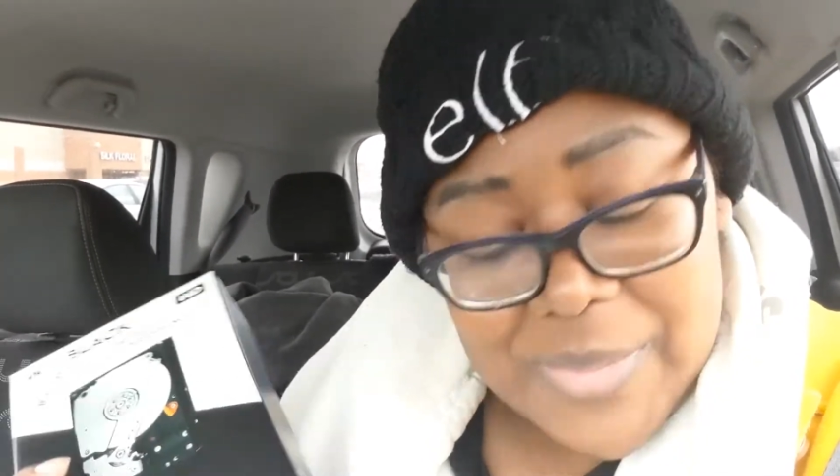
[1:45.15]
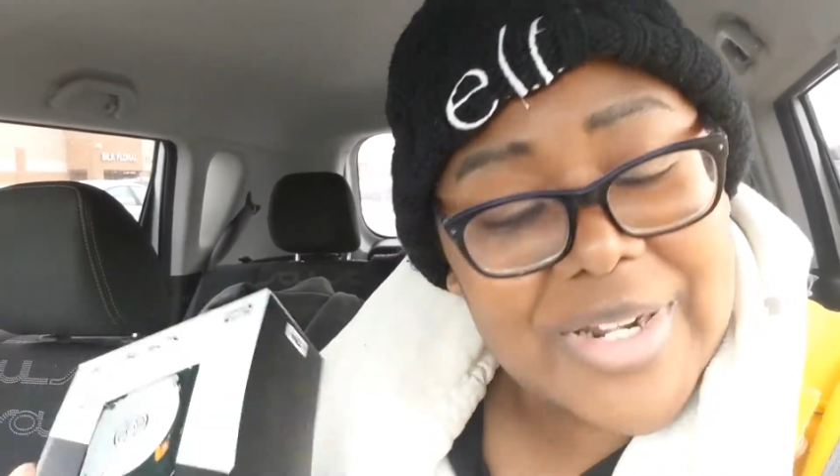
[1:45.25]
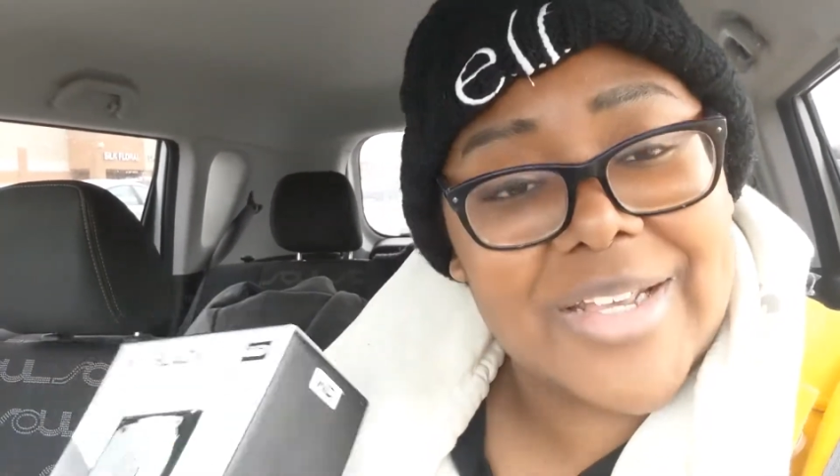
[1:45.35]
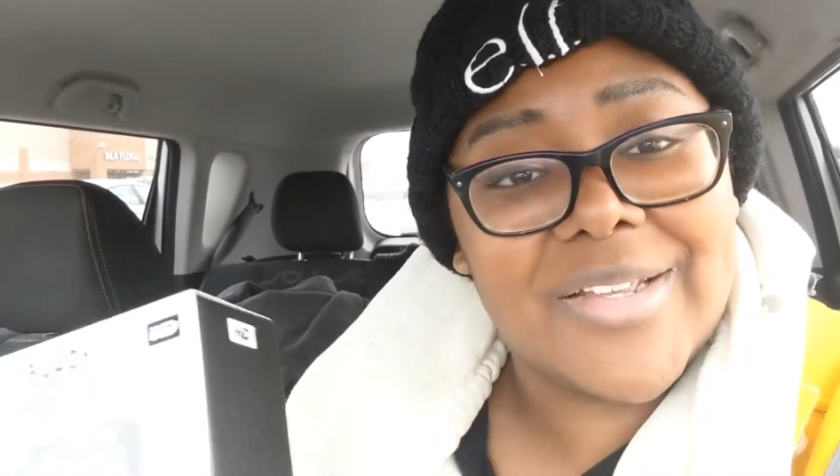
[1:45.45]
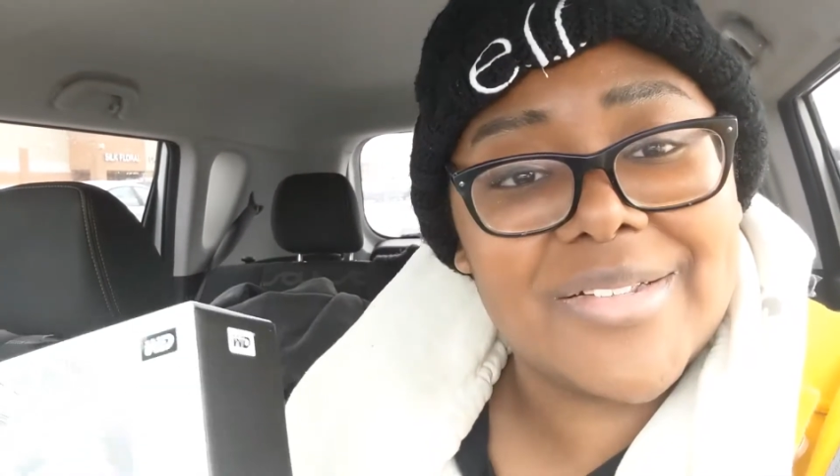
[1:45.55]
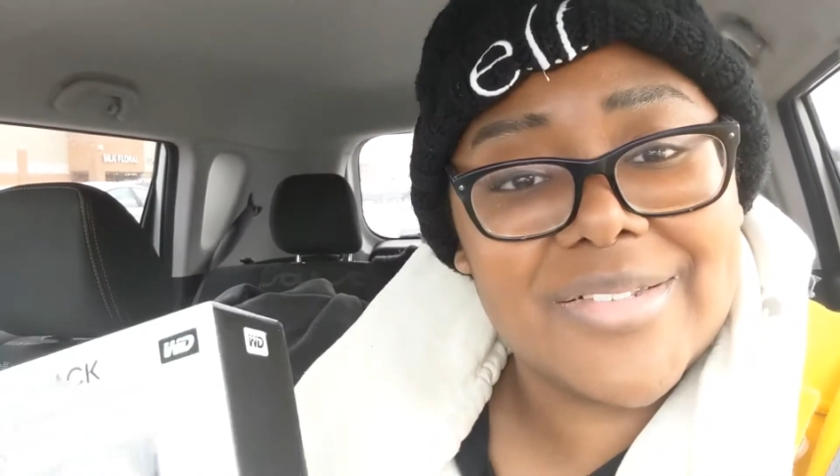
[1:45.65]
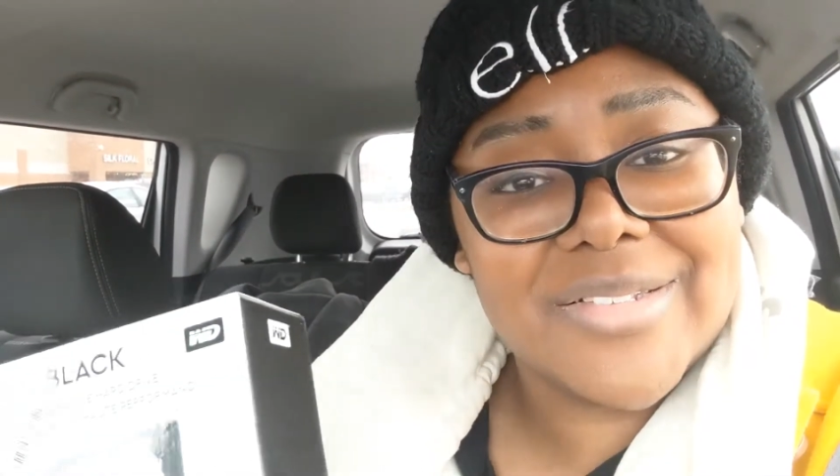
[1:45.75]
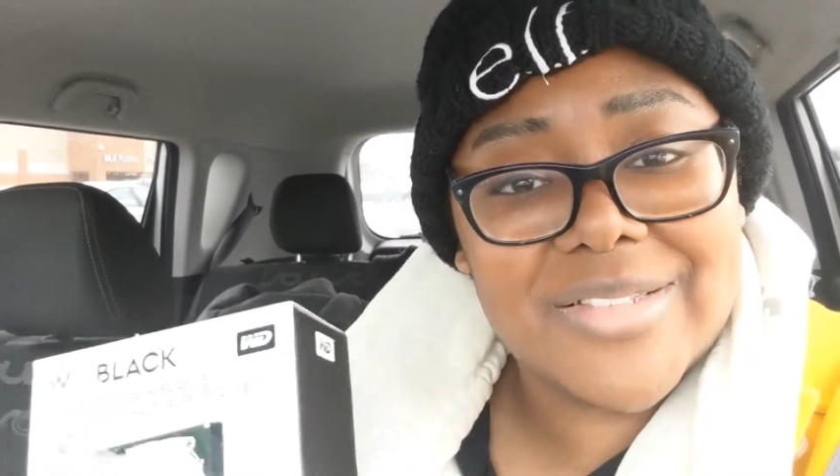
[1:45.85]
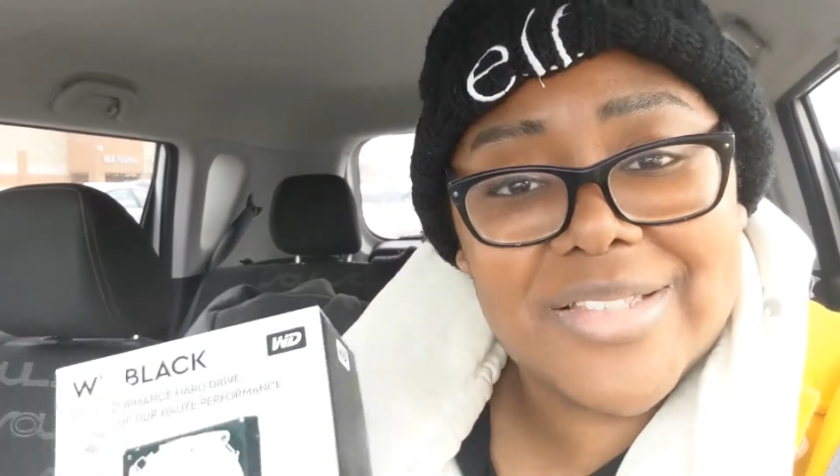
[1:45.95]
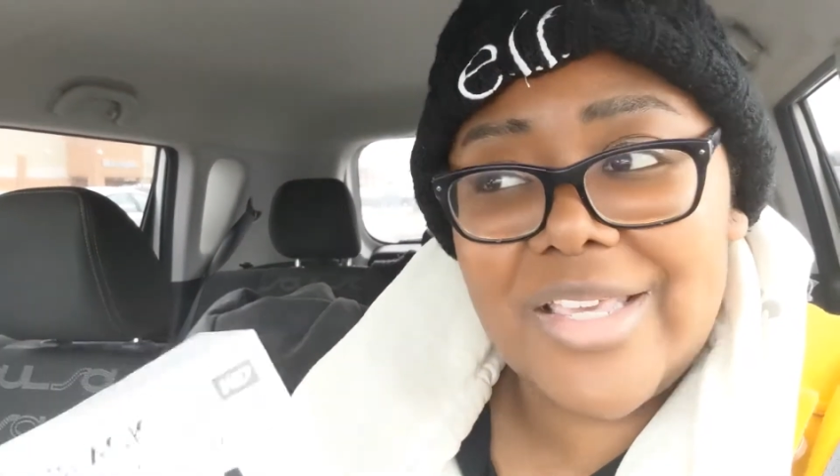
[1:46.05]
I'm gonna
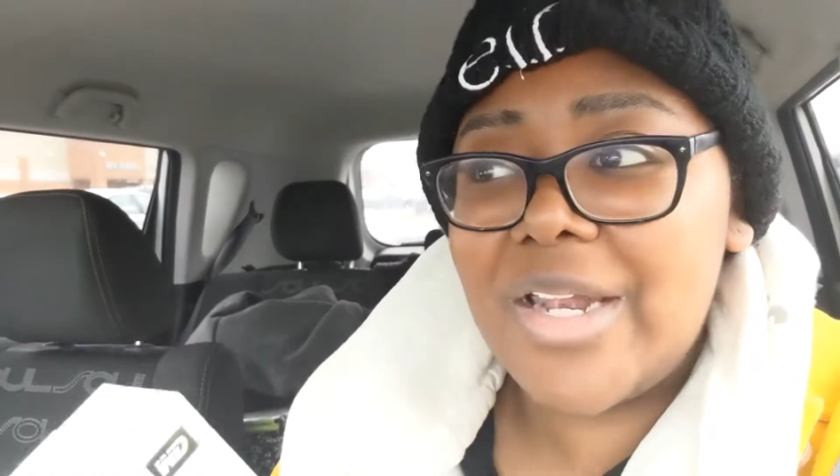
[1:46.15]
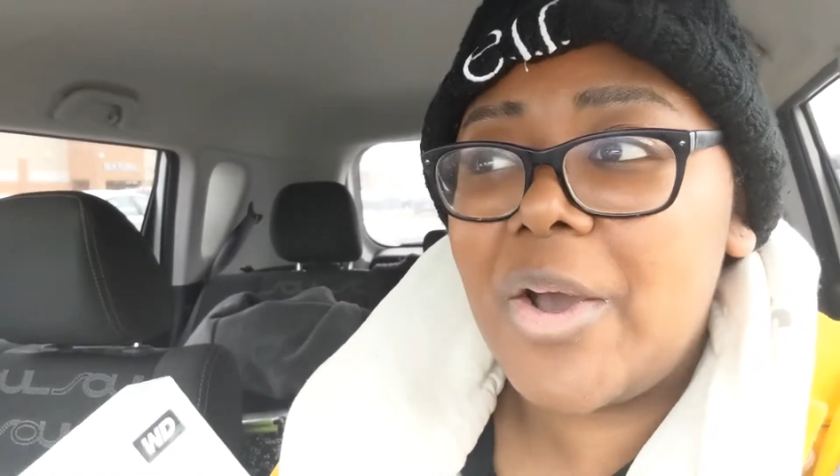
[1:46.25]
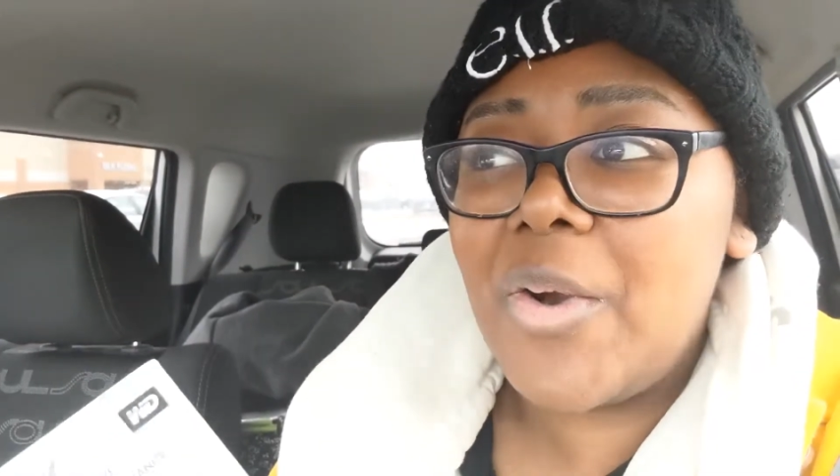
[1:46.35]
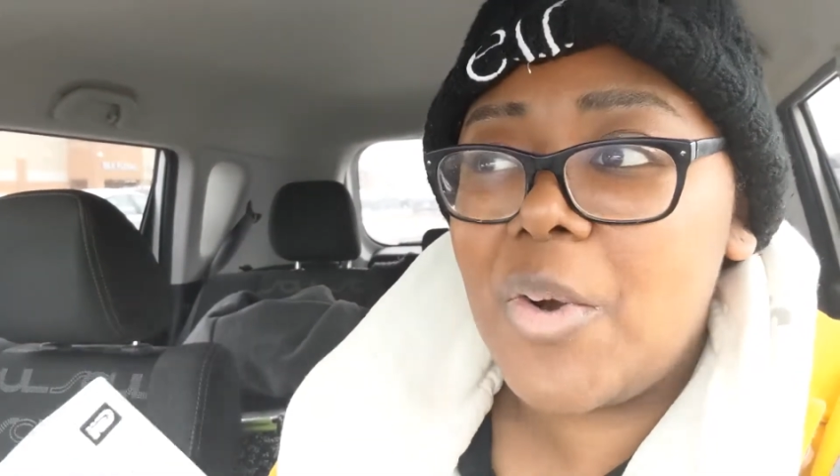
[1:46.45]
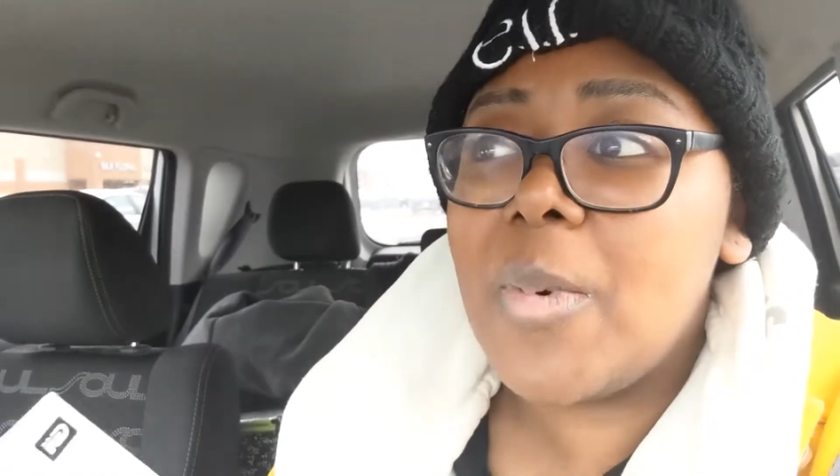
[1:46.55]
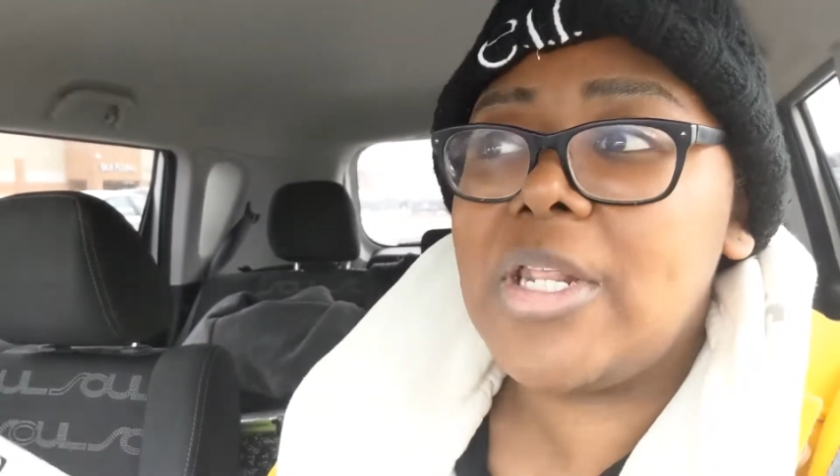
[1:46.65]
get home.